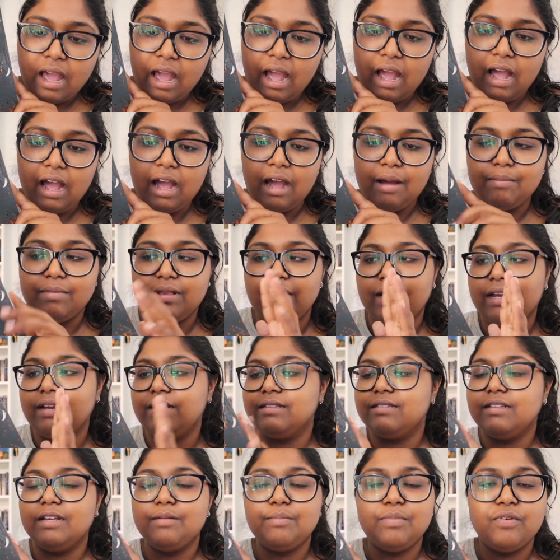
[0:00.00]
Like I
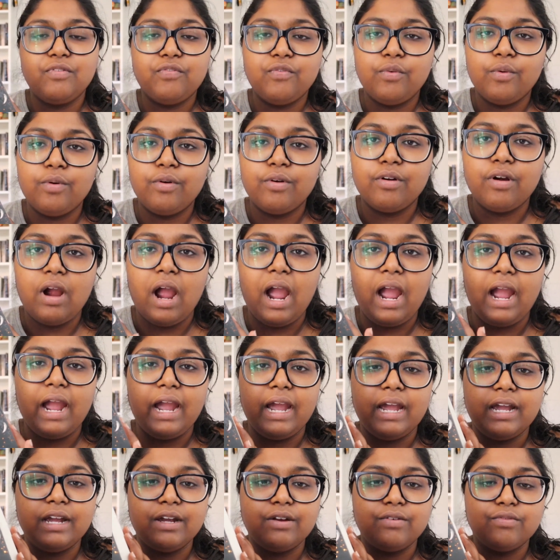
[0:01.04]
said before,
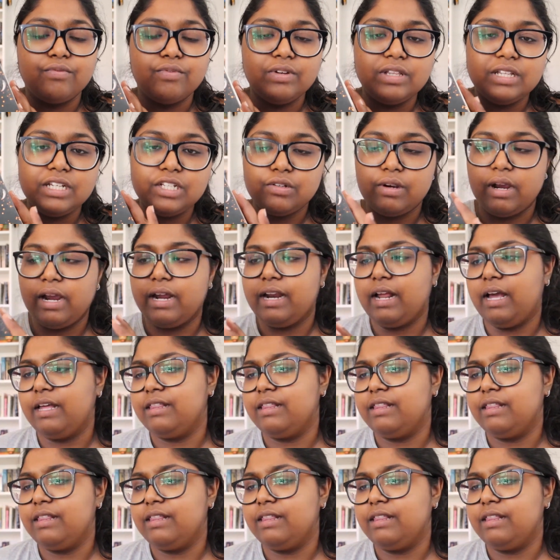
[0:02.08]
I really tried.